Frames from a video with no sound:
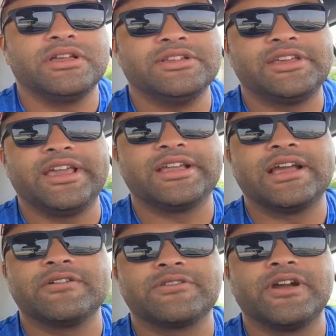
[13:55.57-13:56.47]
You can't
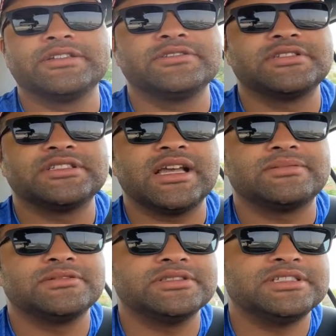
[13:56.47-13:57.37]
count Chryslers because they
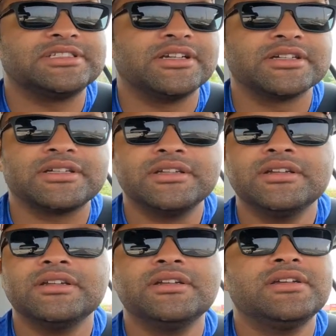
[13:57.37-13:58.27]
absolutely suck.
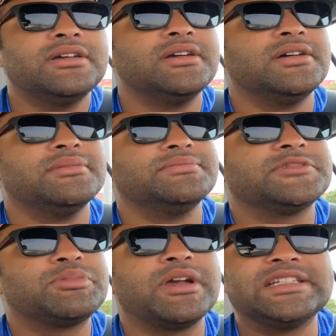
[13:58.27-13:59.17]

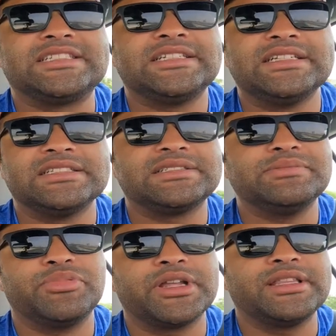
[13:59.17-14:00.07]
It's probably a sin just
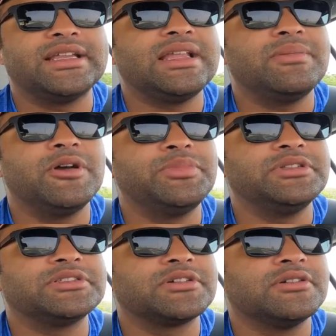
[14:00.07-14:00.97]
bringing that name up
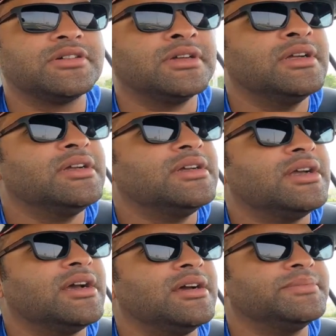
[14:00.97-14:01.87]
in this car.
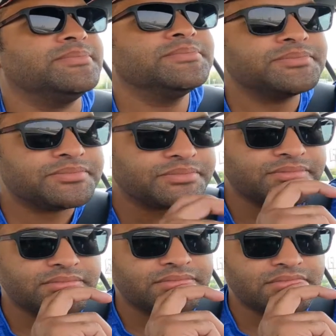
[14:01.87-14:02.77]

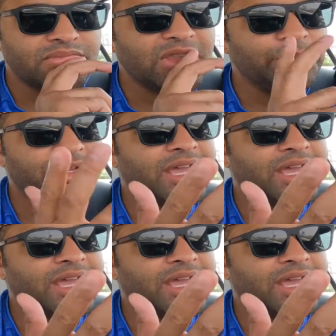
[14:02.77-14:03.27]
But